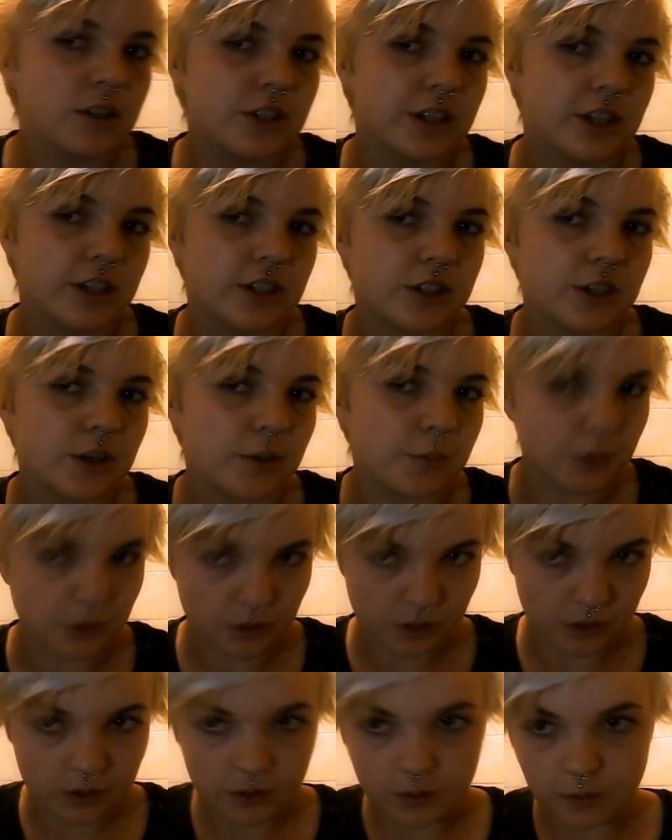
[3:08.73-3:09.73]
ginger,
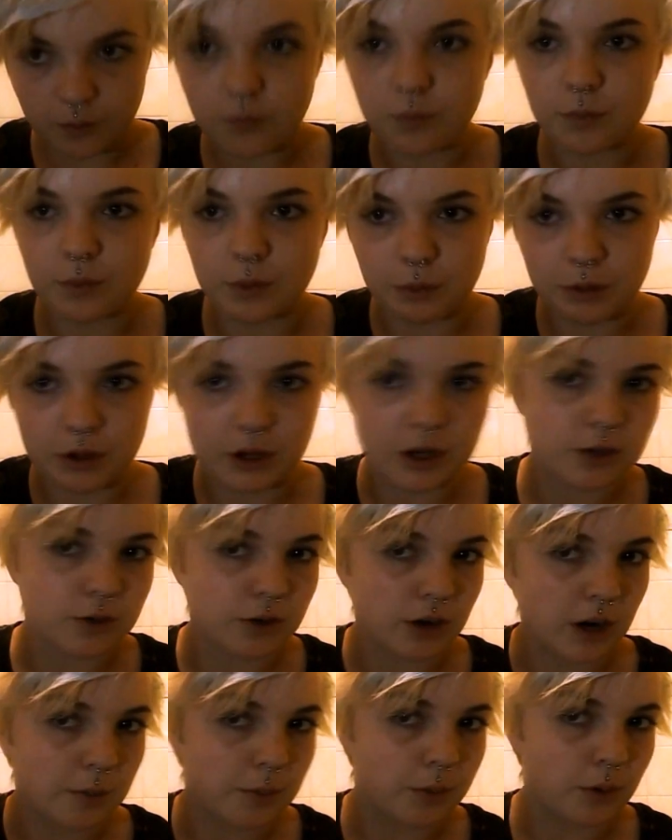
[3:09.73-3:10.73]
but we want to
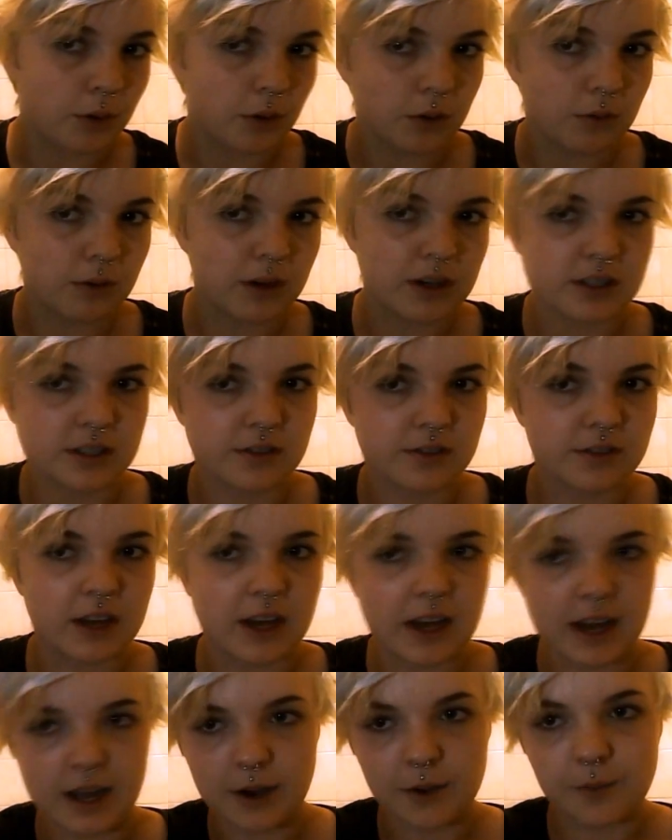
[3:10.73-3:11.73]
try and pull the rest of
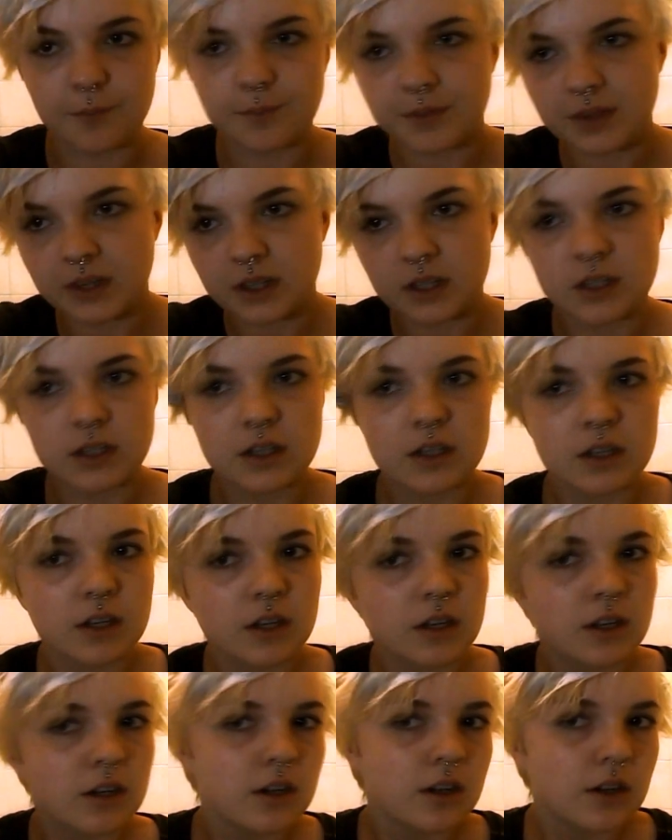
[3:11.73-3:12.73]
that out.
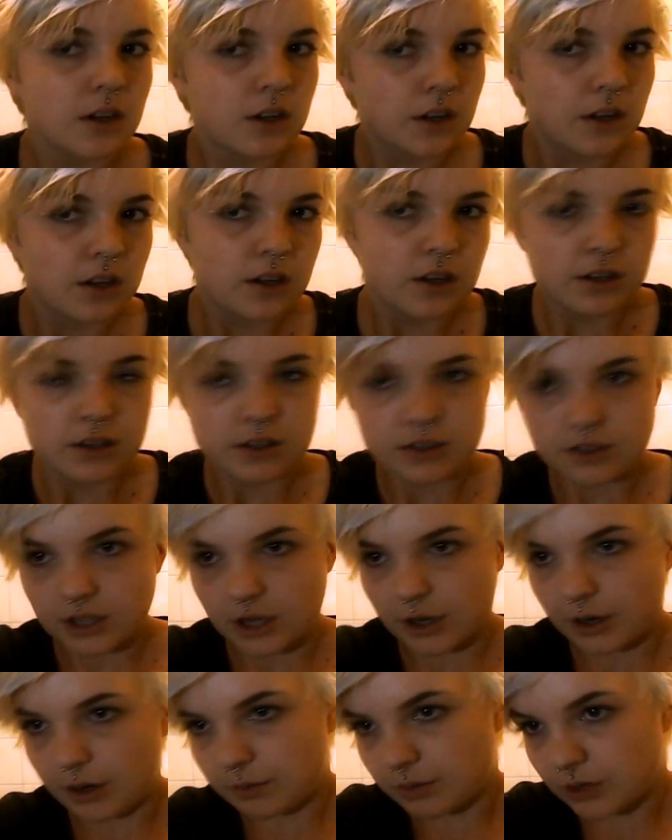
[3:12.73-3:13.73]

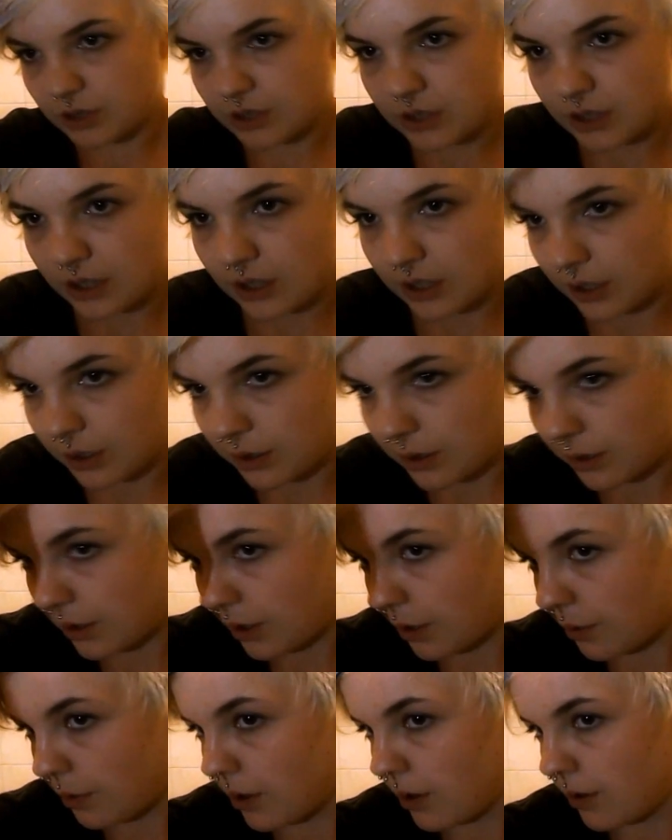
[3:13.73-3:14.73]
So I'm just going to
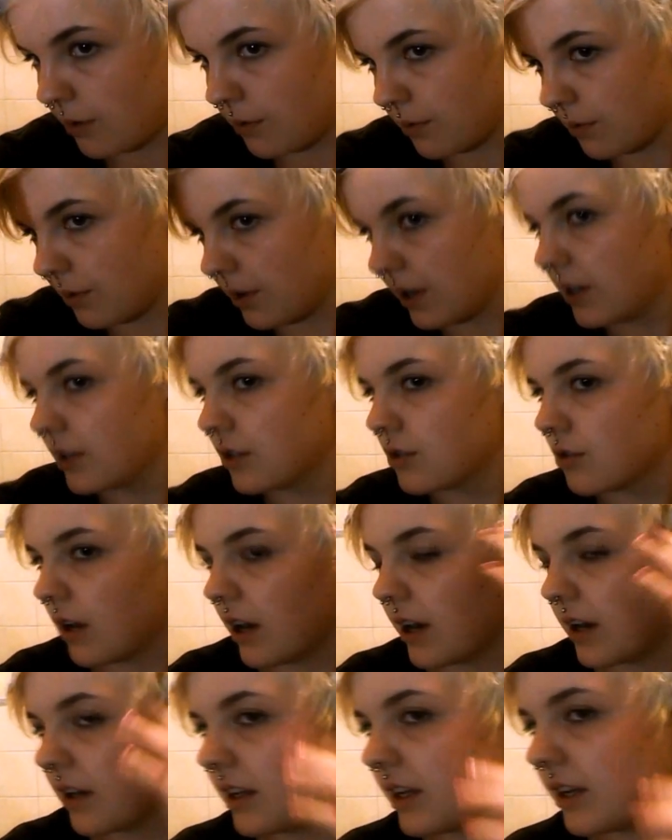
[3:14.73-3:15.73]
go over it and
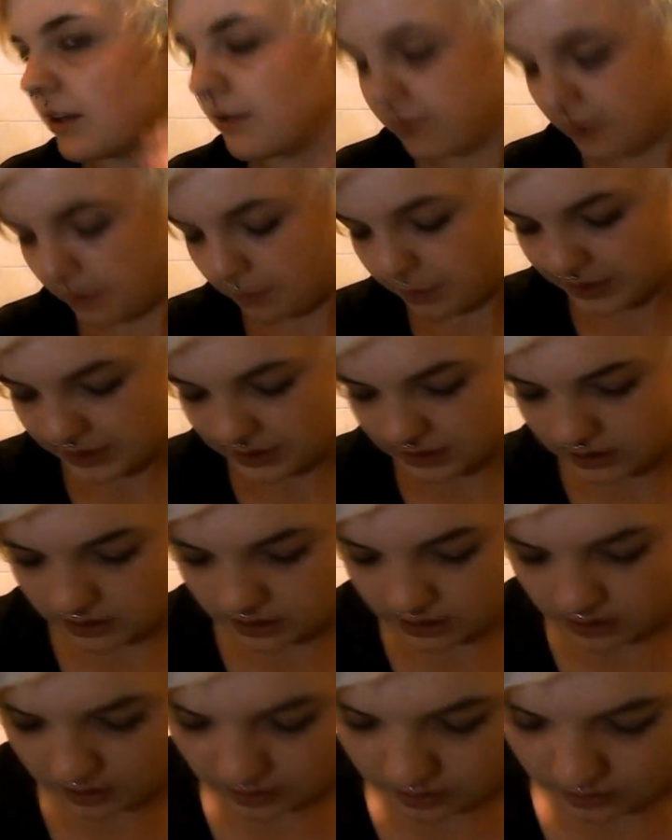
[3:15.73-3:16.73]
try and leave the
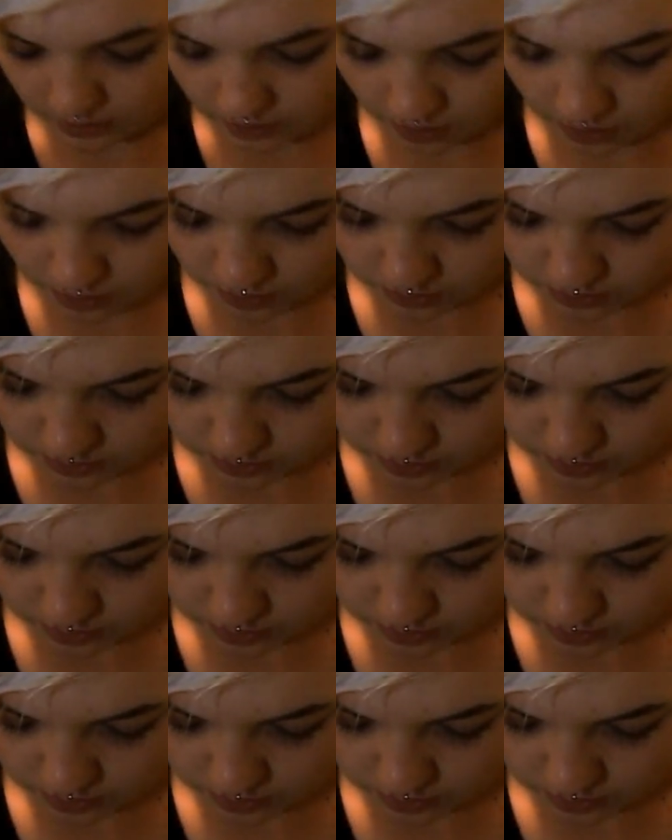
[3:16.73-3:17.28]
bits that are not